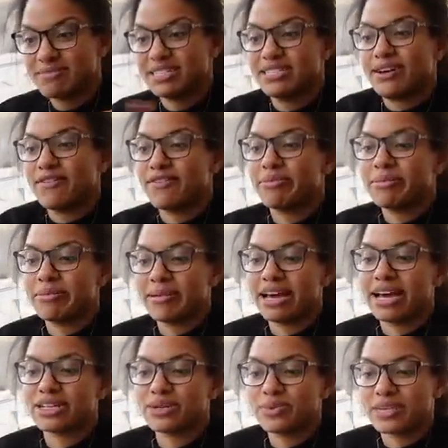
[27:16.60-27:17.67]
myself up a bit.
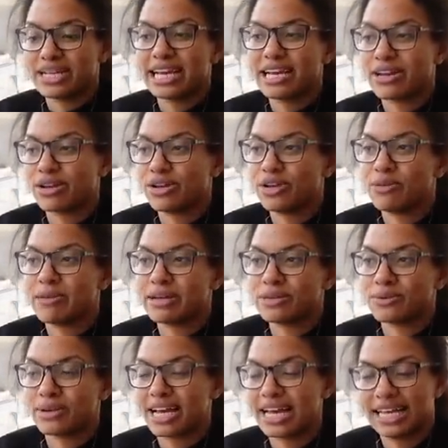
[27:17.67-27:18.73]
I don't want to get in our new bed
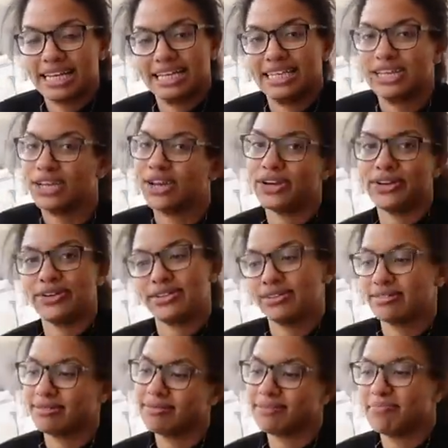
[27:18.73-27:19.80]
all like, you know,
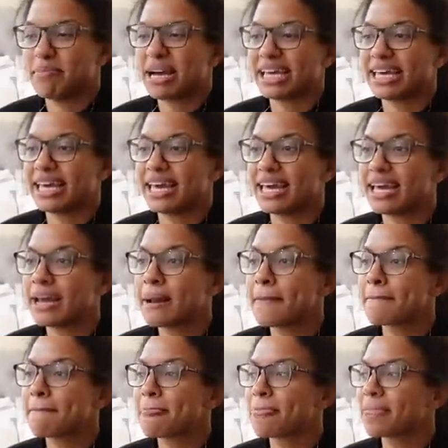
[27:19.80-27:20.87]
manky.
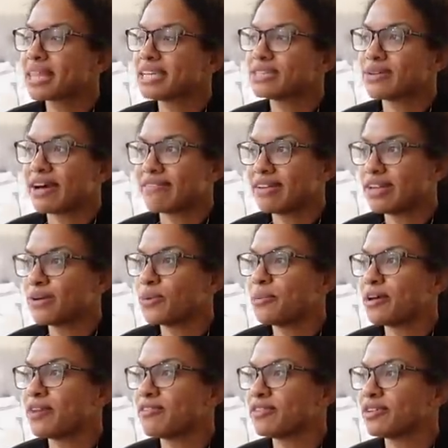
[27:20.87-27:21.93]
So I'll have a little
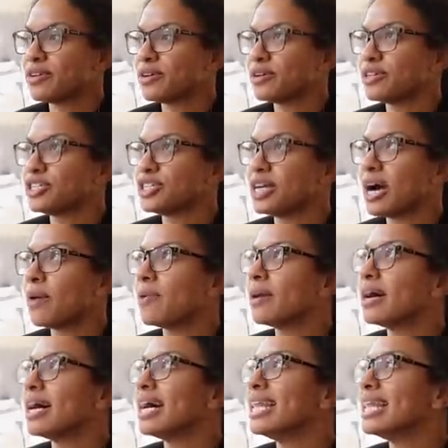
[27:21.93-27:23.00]
bit of a
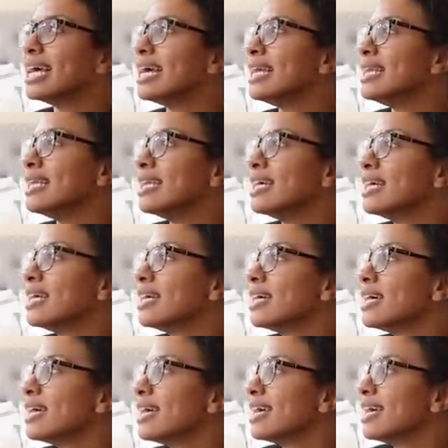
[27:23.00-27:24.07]
shower and then
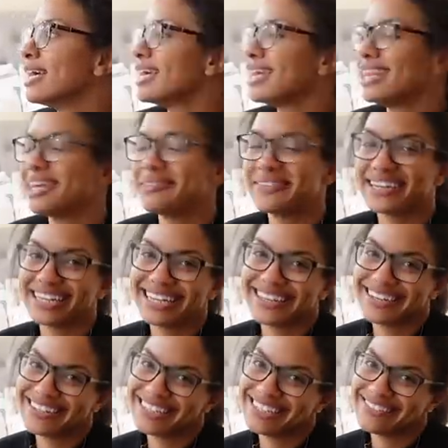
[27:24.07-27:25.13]
we're going to
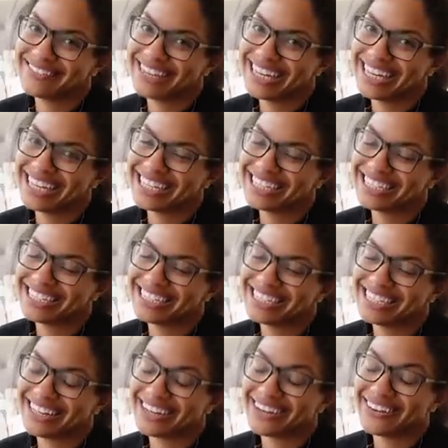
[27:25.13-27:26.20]
go to bed.
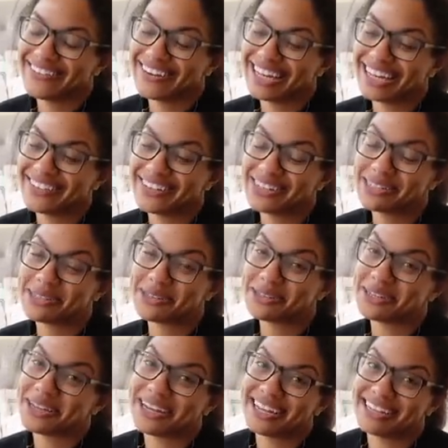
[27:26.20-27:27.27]
I can't wait. We're so
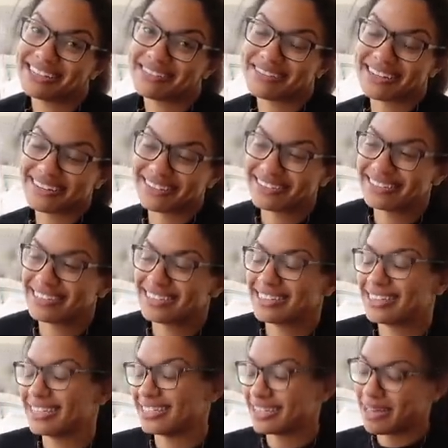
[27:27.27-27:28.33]
tired as well.
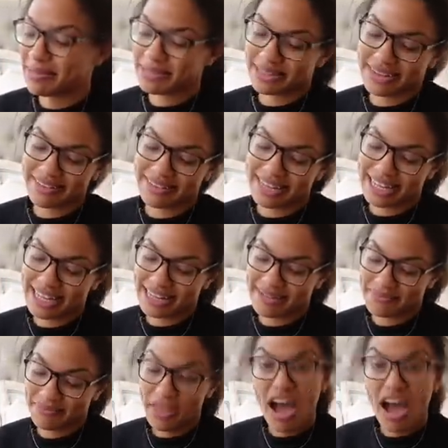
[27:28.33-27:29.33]
The time is currently,